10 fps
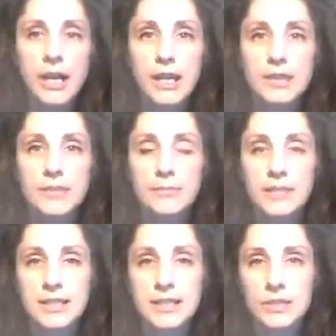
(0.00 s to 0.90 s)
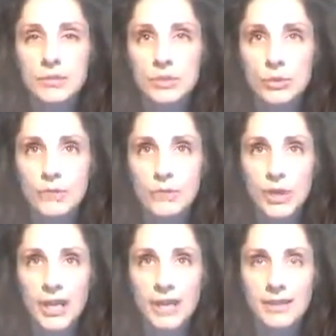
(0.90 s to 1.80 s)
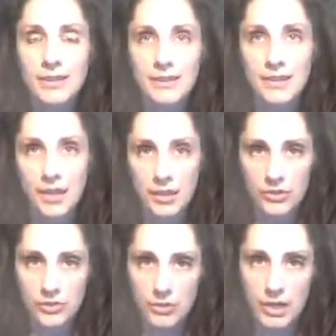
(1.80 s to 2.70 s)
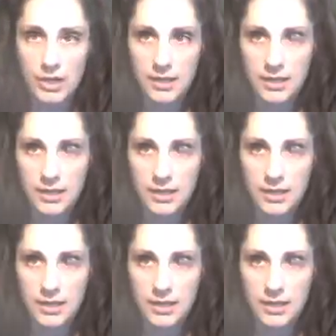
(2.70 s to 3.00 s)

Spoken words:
and my son will do it for 8th and 9th grade,